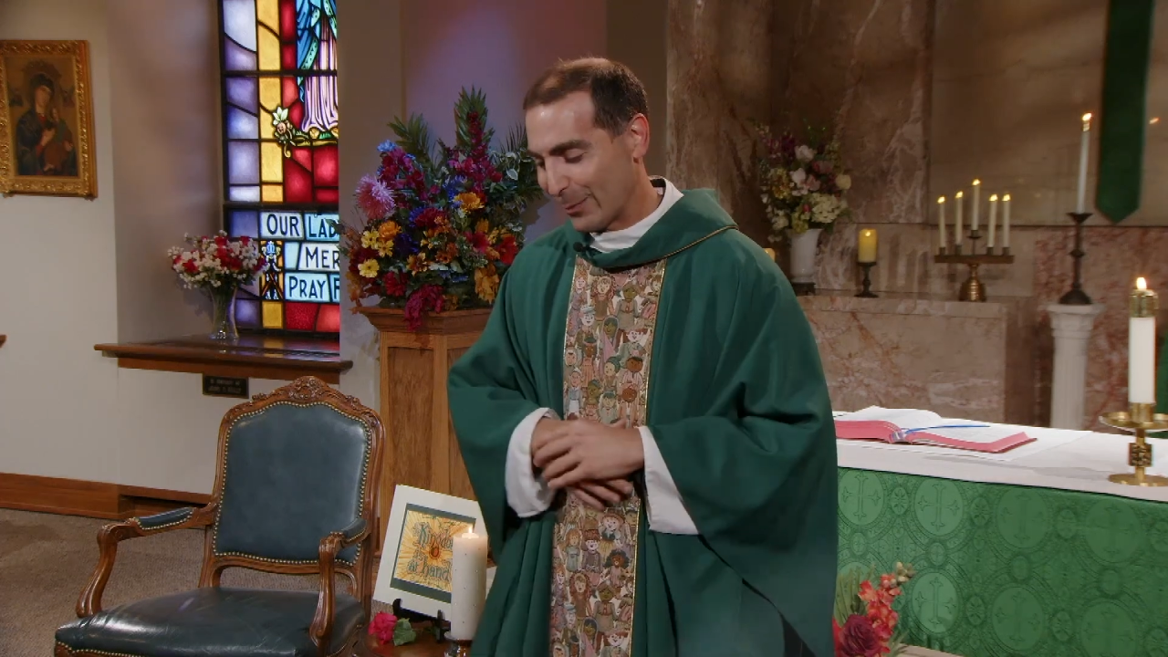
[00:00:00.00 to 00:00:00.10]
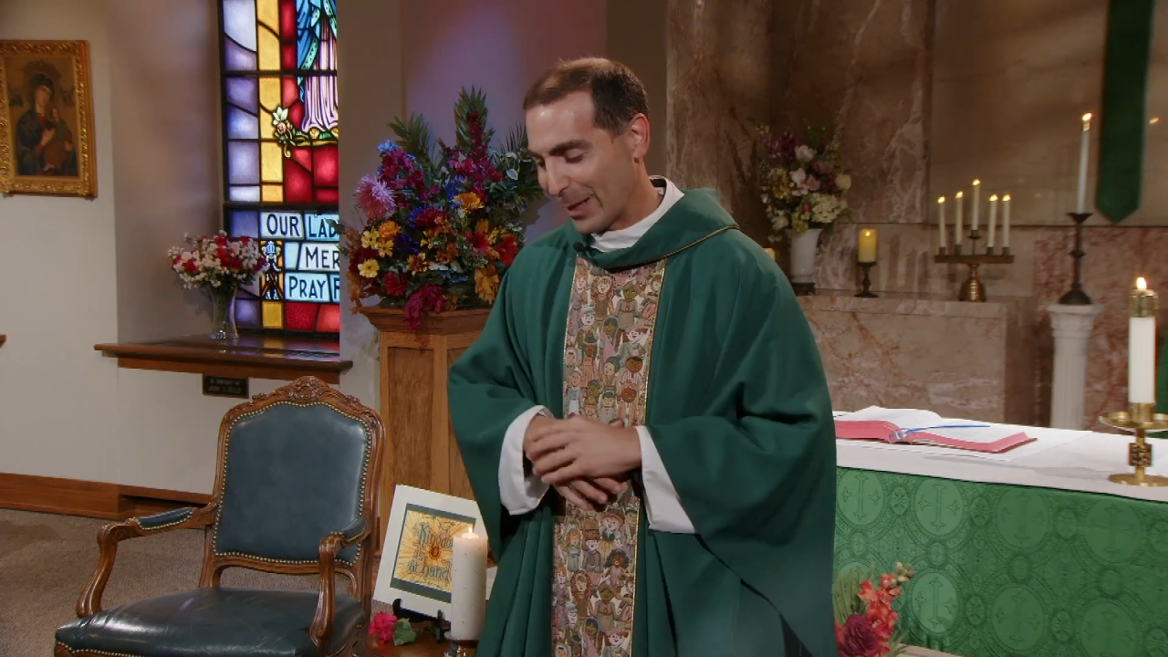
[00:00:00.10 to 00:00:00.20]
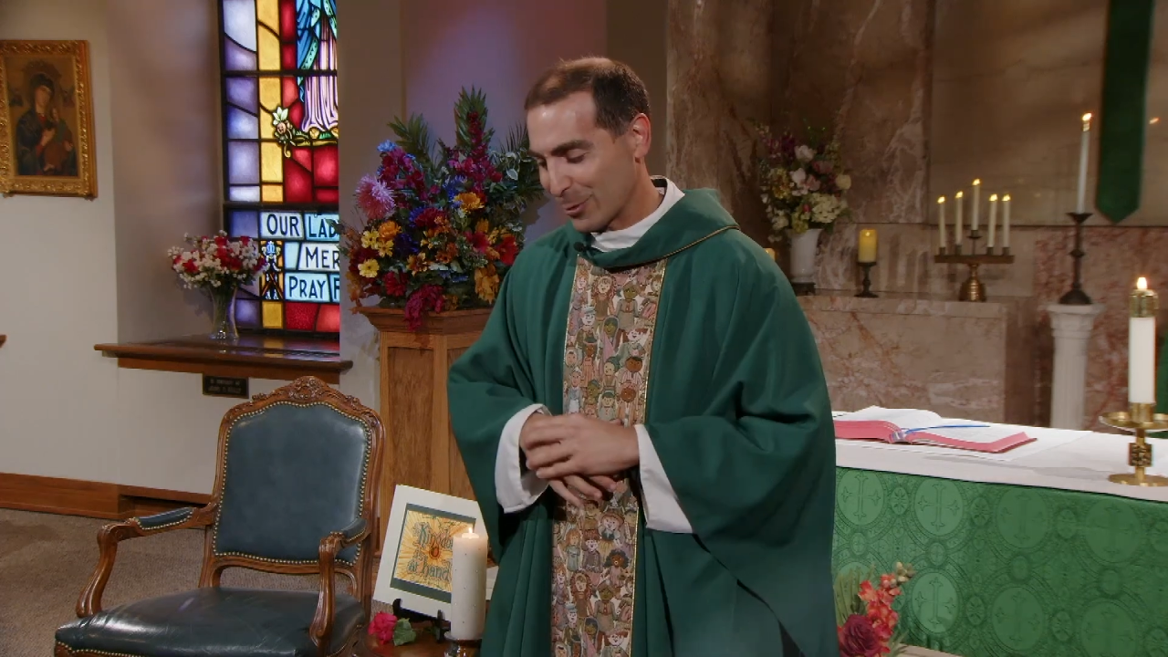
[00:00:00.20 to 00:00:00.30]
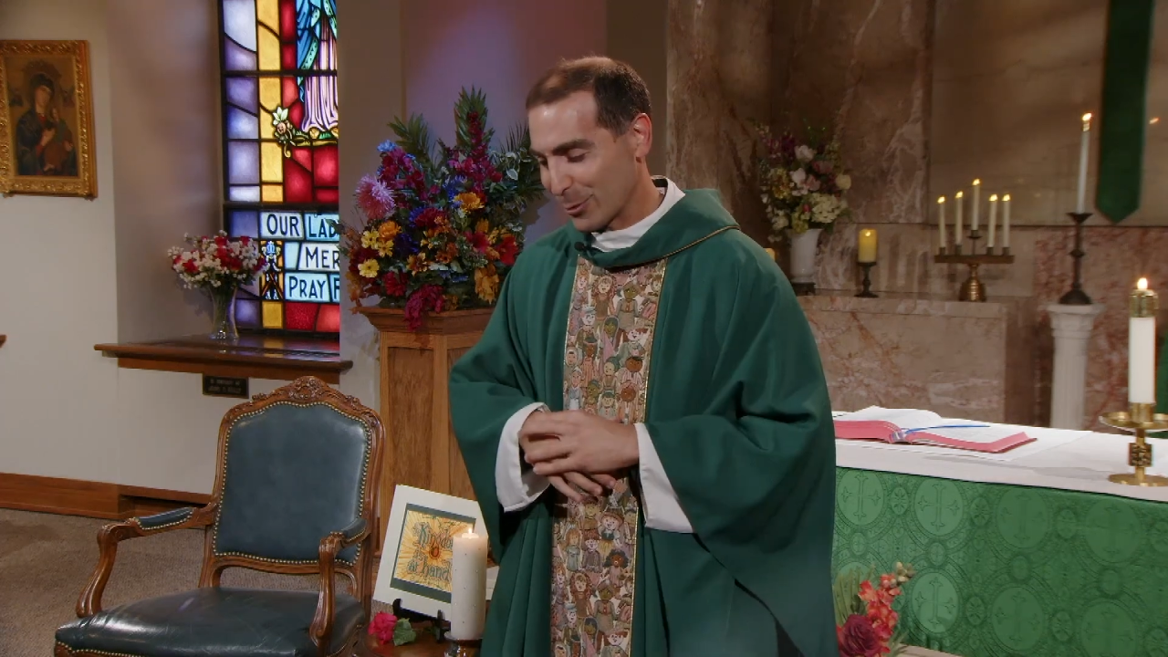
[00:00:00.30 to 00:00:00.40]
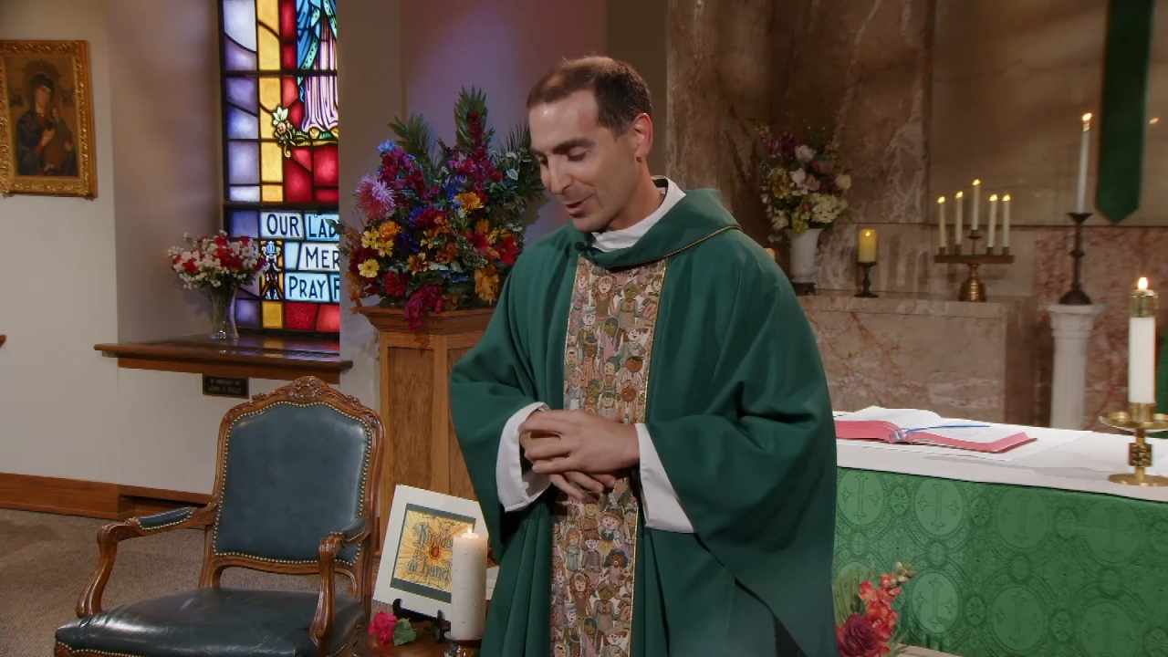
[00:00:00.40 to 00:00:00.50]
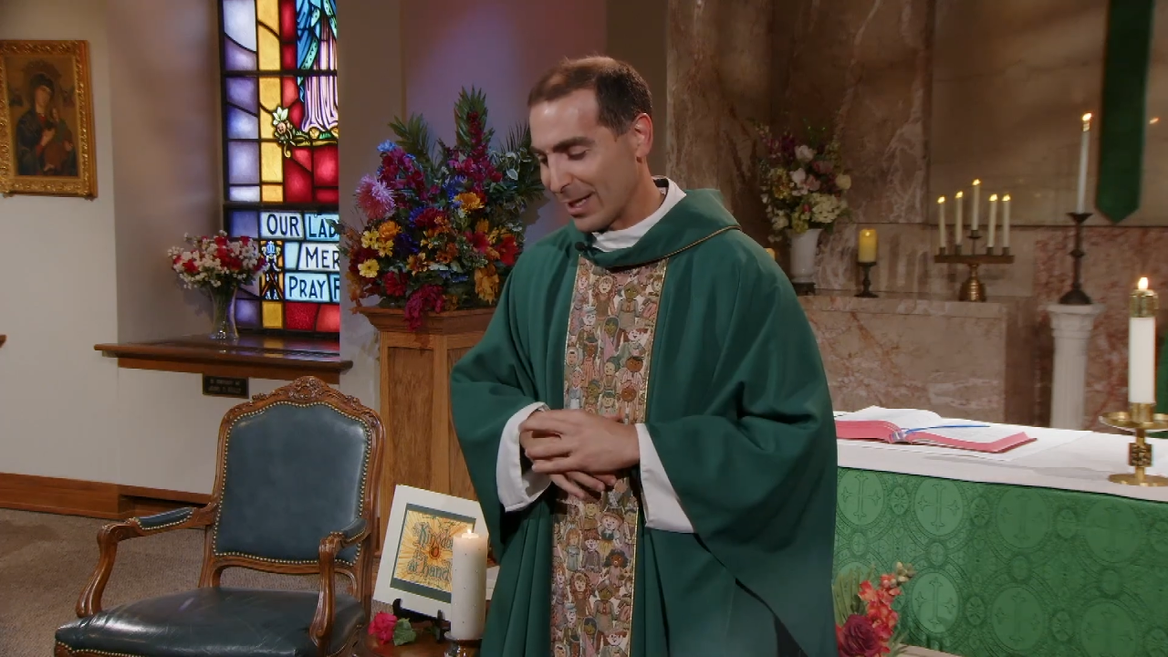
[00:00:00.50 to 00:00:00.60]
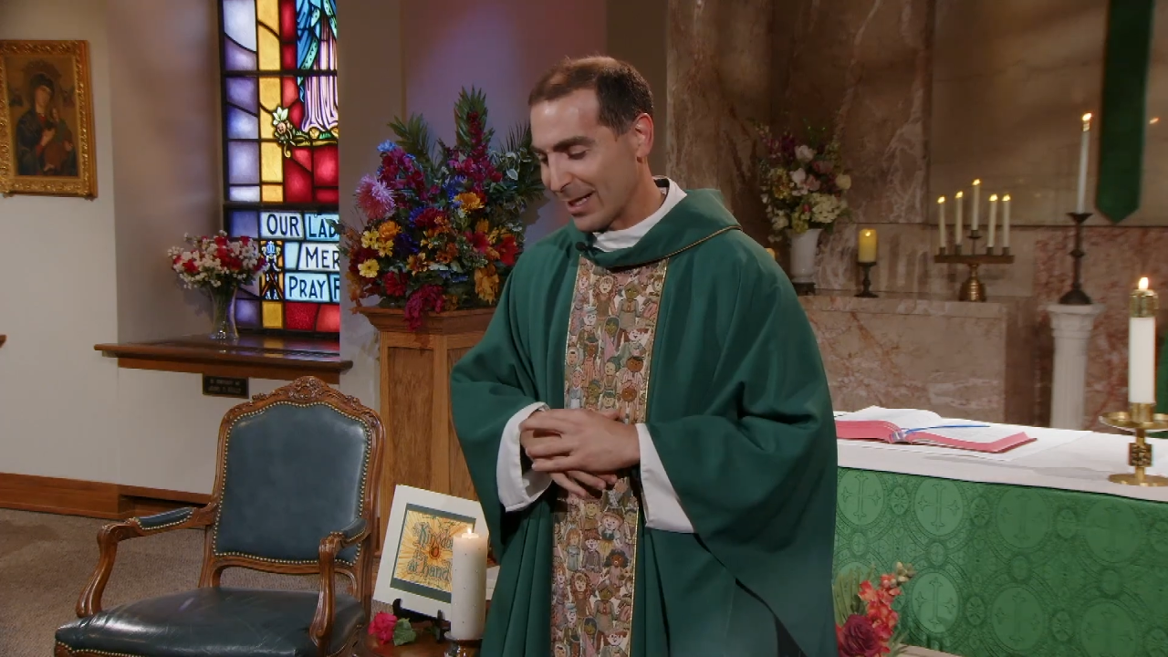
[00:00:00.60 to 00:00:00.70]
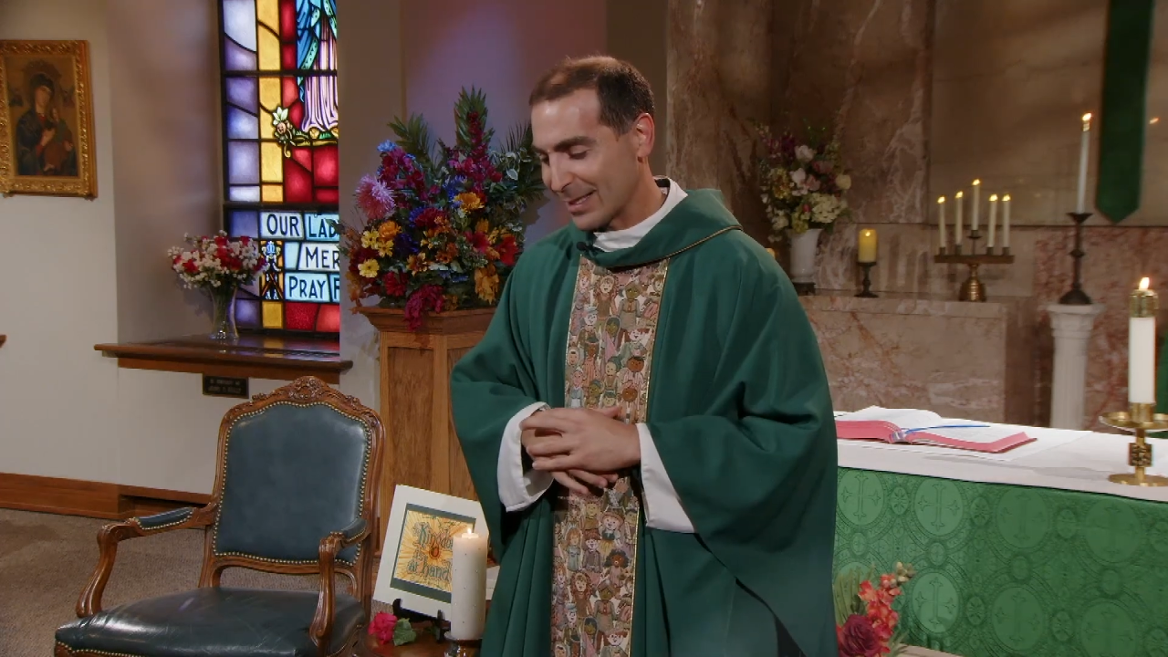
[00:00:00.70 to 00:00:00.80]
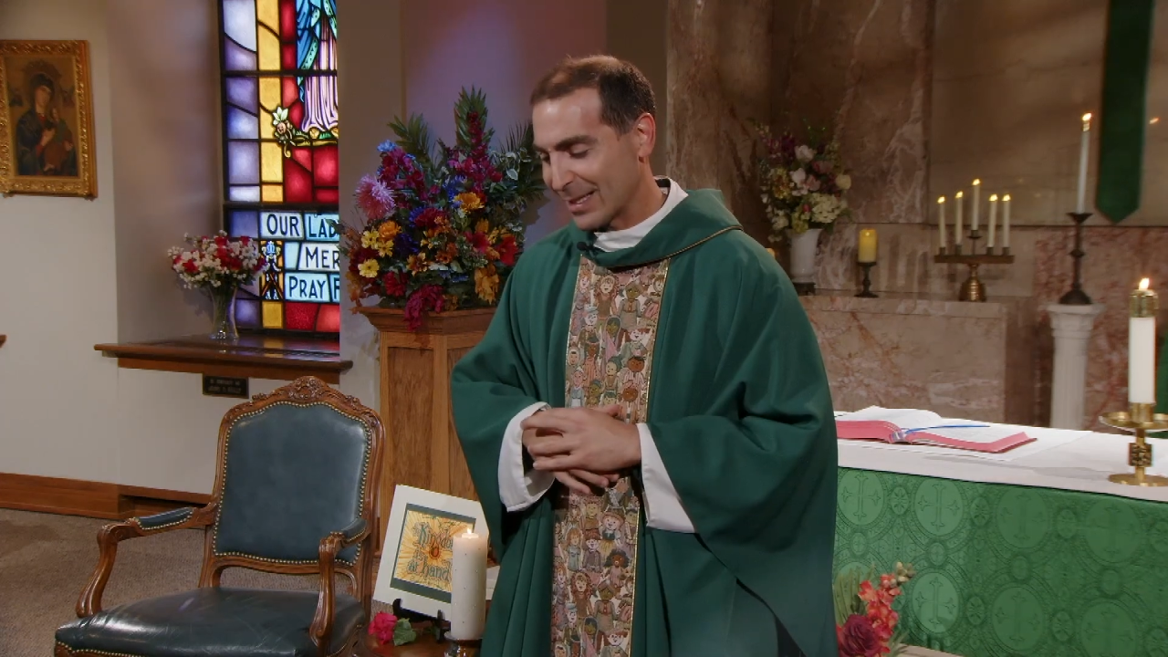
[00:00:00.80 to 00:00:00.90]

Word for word: exercise.